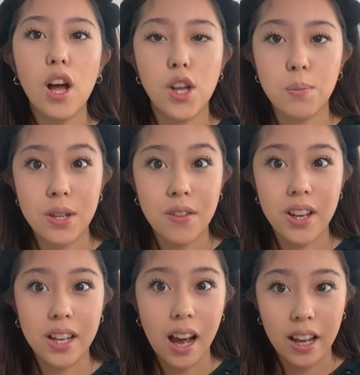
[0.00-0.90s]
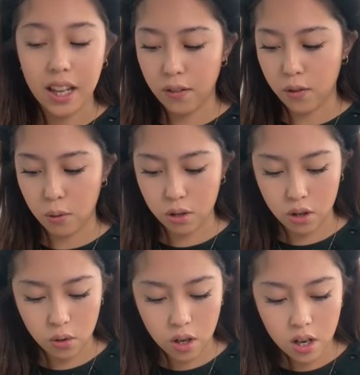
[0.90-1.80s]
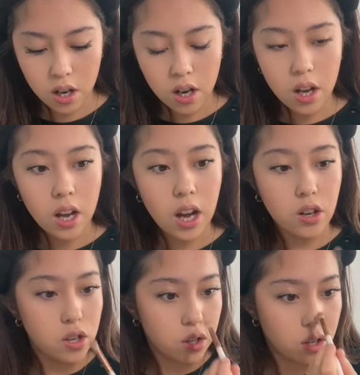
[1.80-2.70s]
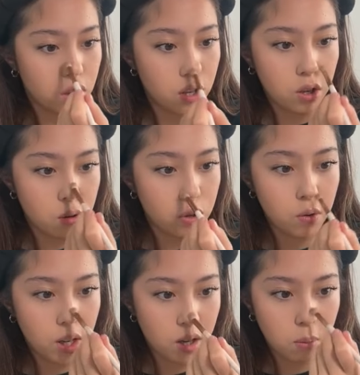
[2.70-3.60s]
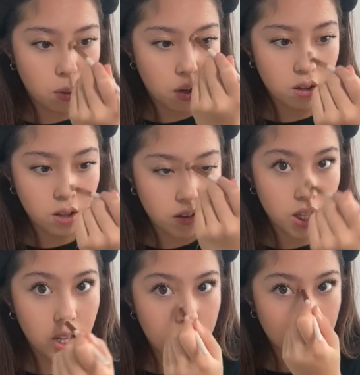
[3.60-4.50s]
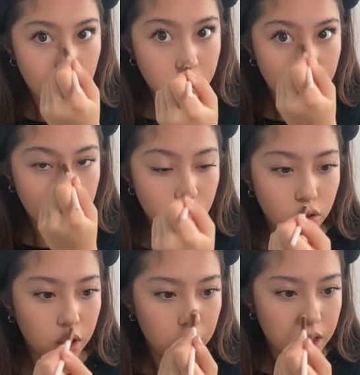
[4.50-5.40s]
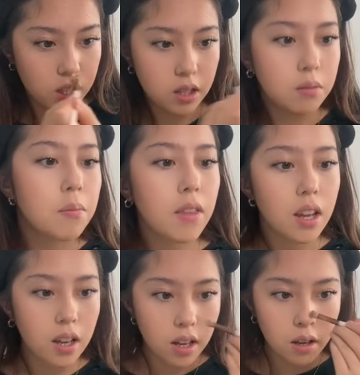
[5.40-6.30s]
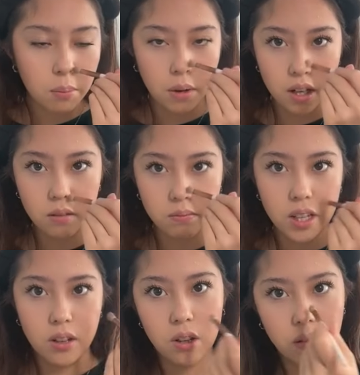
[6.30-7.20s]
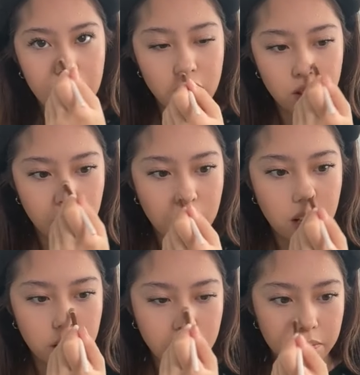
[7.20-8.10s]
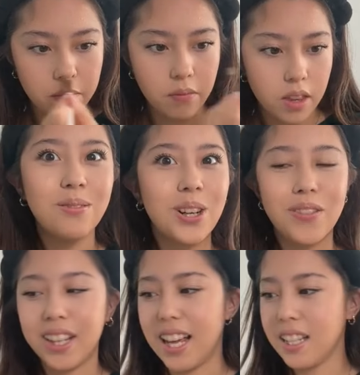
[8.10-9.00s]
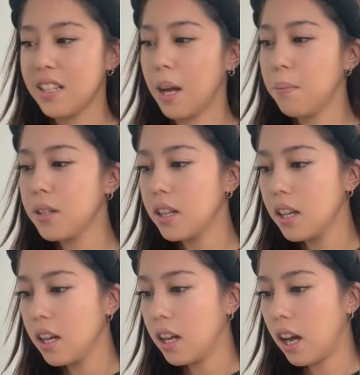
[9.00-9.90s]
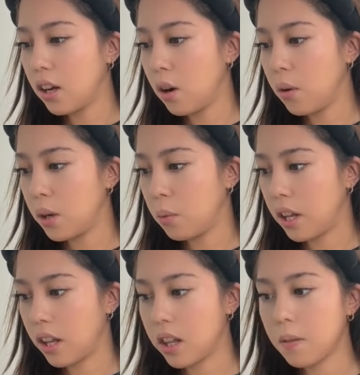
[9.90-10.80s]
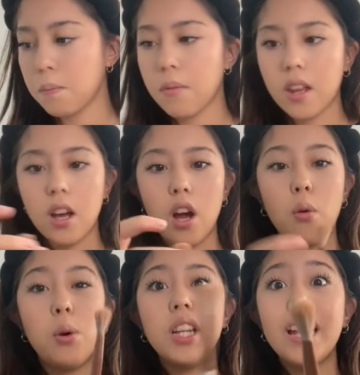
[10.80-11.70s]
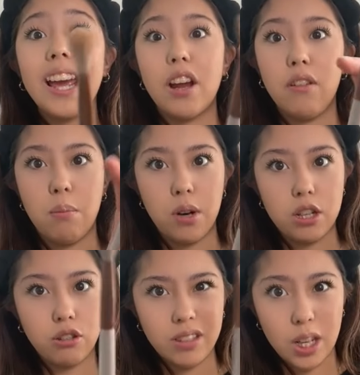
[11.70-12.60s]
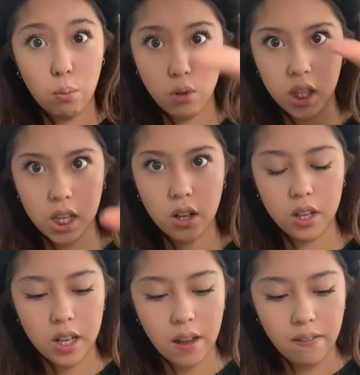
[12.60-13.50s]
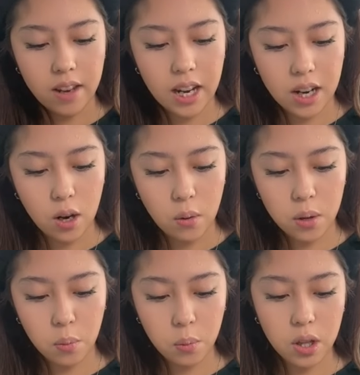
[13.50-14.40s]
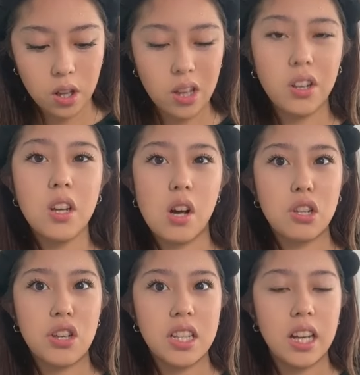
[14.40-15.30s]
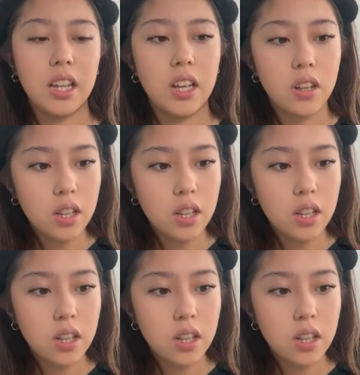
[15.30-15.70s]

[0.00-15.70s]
specific dry line for nose contour. I just do like a ball and then lines up. It's really messy, but I don't know, I just do that. One of our last steps, I go in with a really airy brush, like really airy, and then I go in with literally all the shades of highlighter,